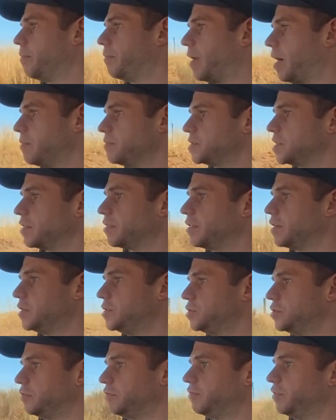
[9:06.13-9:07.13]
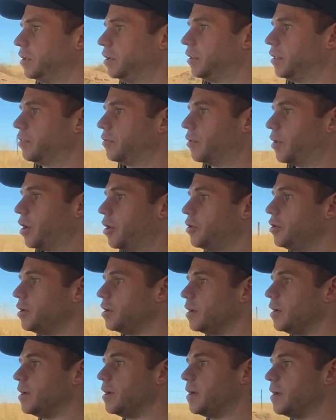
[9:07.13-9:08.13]
bumps and things you'll feel on the road.
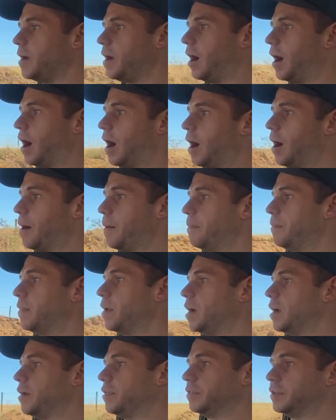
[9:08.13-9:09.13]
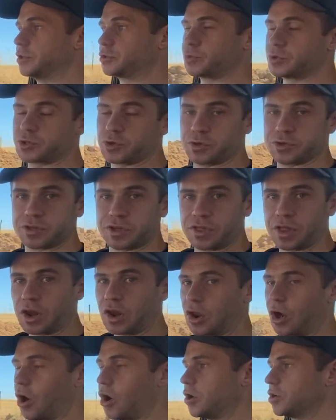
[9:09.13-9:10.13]
This was also the
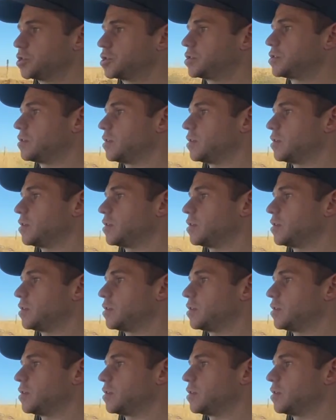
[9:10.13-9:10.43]
last